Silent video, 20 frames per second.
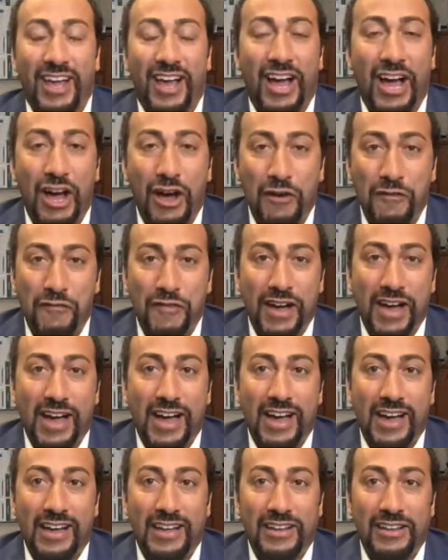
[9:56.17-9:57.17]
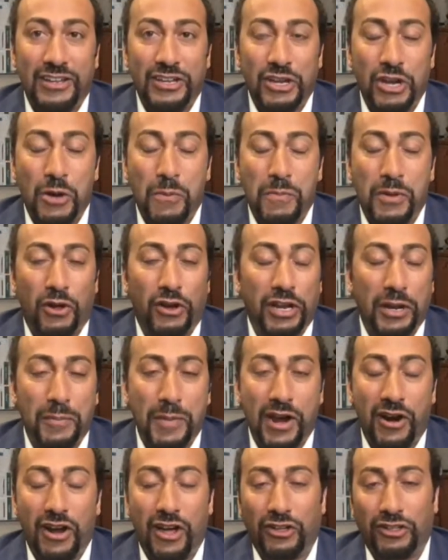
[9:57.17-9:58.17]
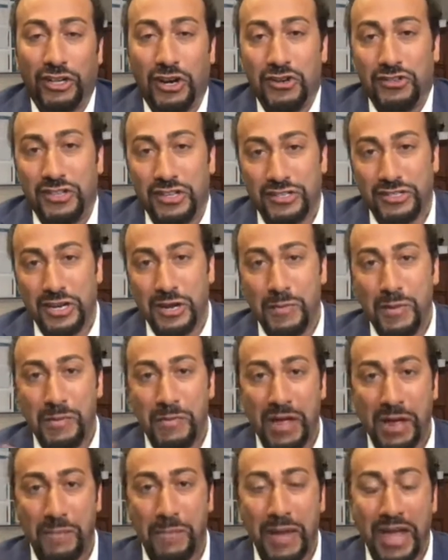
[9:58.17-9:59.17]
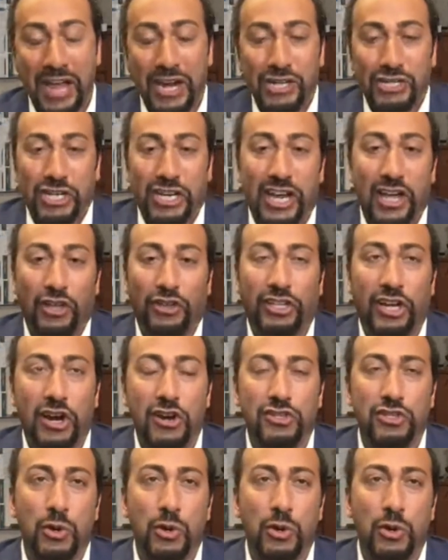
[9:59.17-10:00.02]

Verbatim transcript: of uh, you know building a better healthcare system and, and managing healthcare.